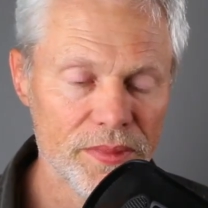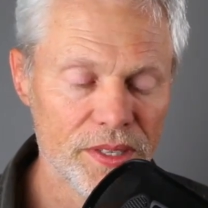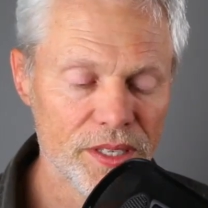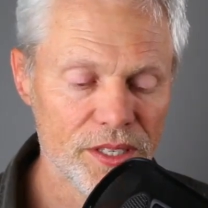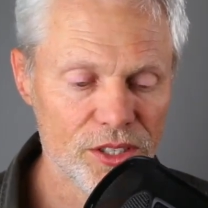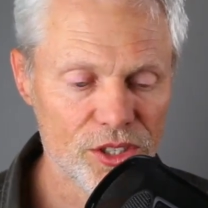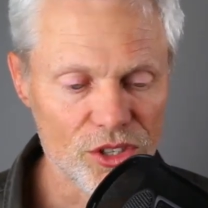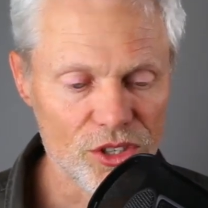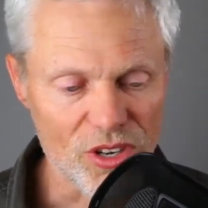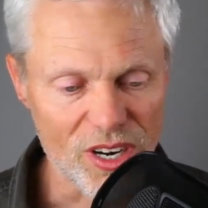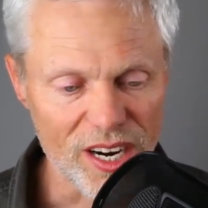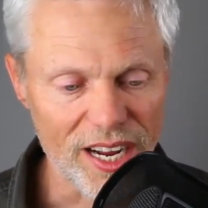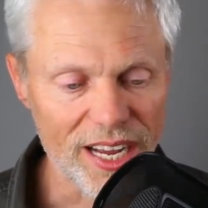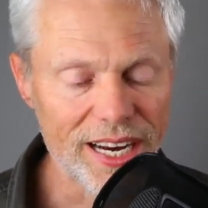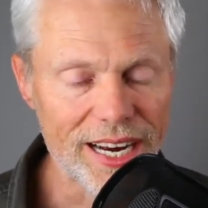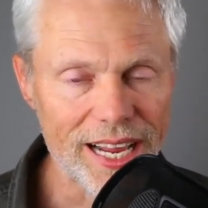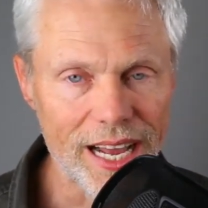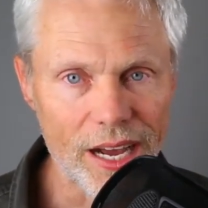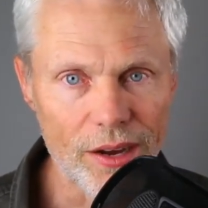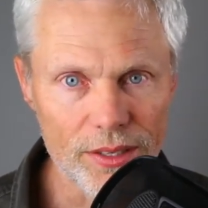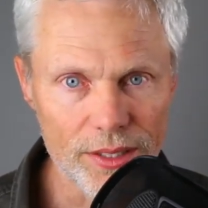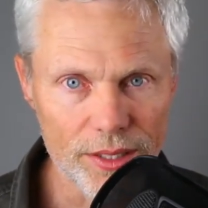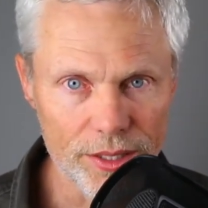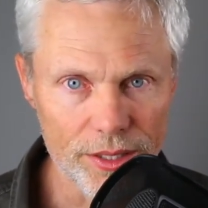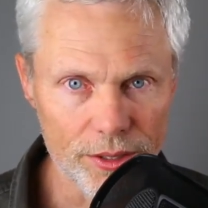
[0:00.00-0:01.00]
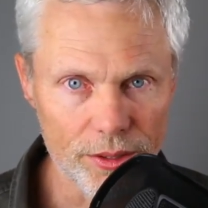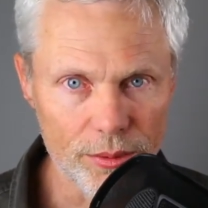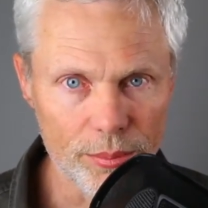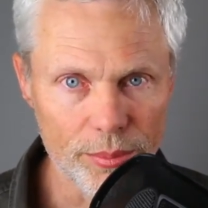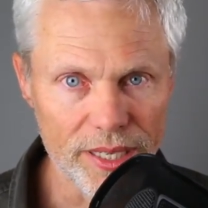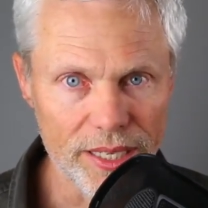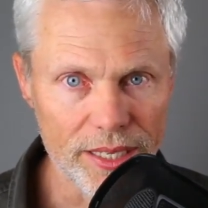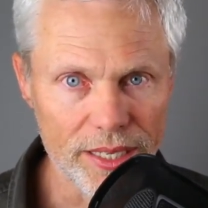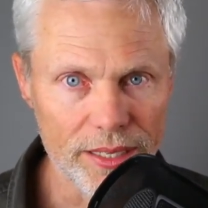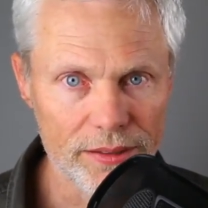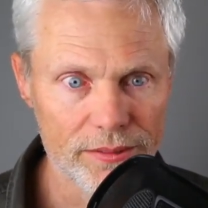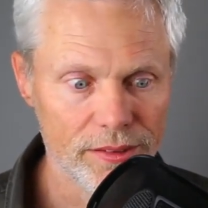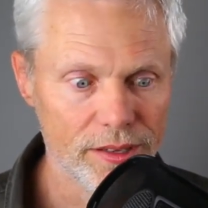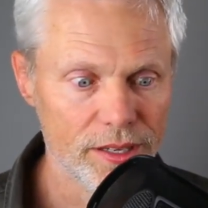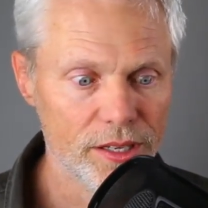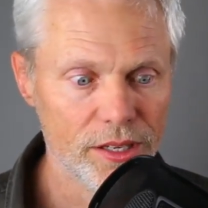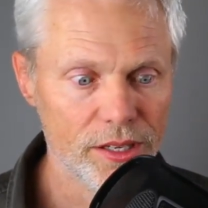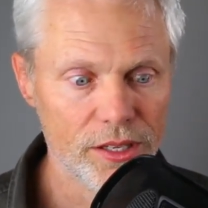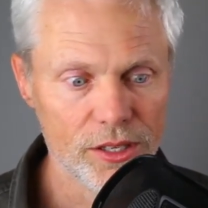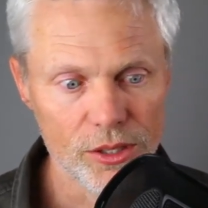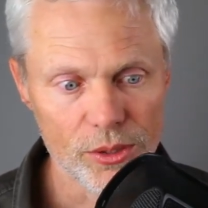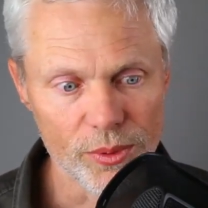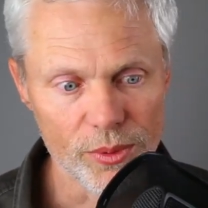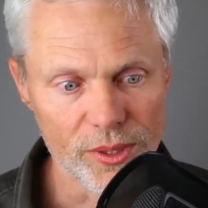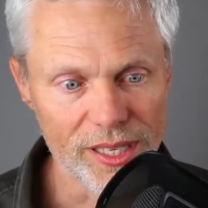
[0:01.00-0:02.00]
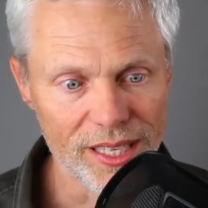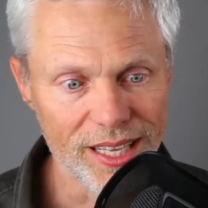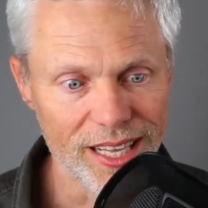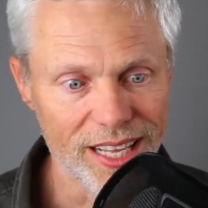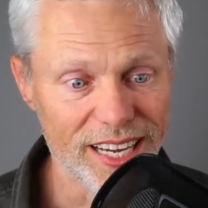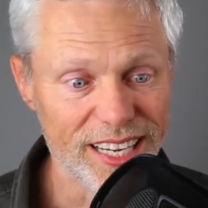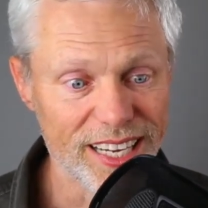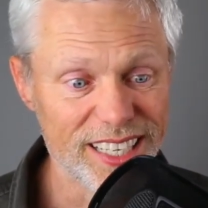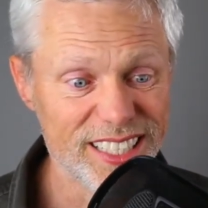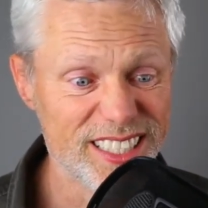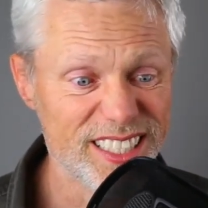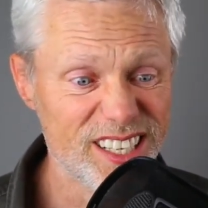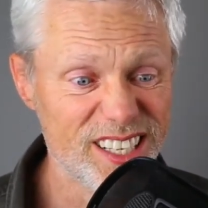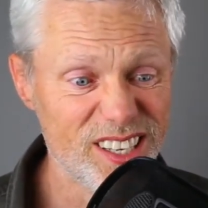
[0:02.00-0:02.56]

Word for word: try it out a little bit you realize